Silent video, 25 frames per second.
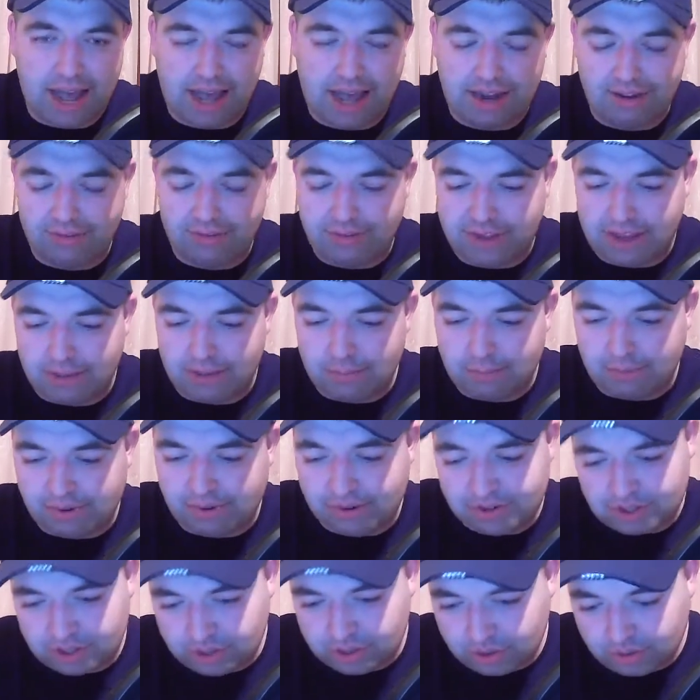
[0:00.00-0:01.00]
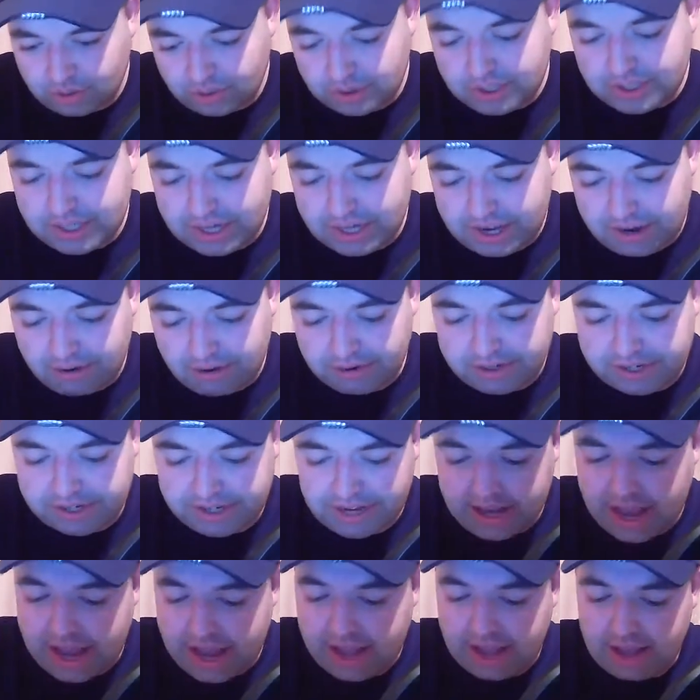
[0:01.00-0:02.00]
and if he can produce it here
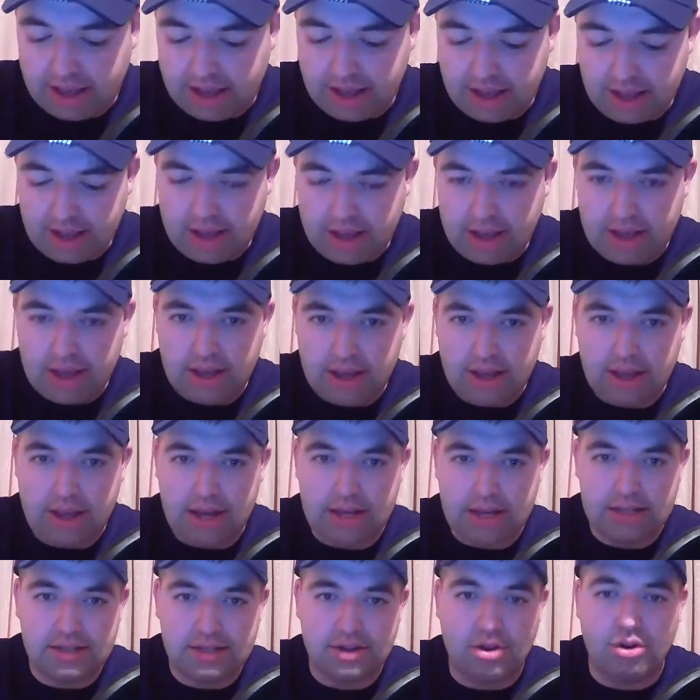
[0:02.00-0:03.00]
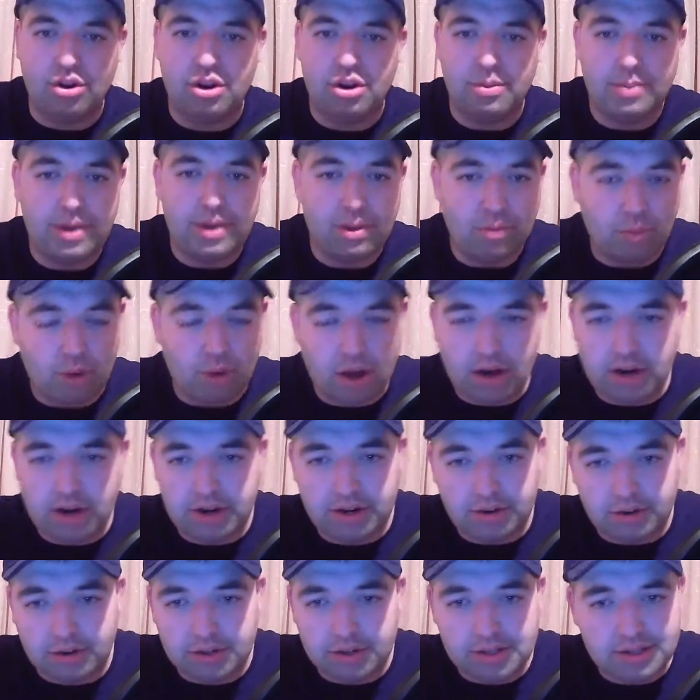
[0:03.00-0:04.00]
today, it's going to be one of
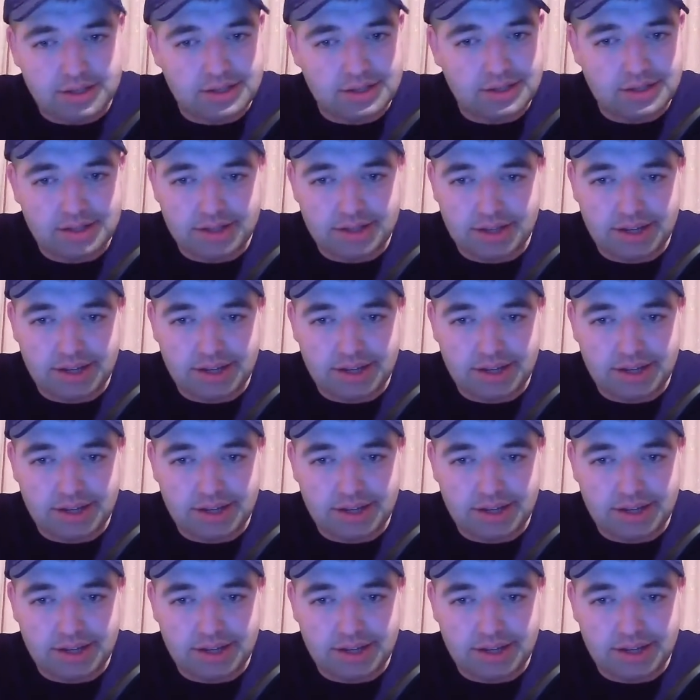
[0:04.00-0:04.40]
those.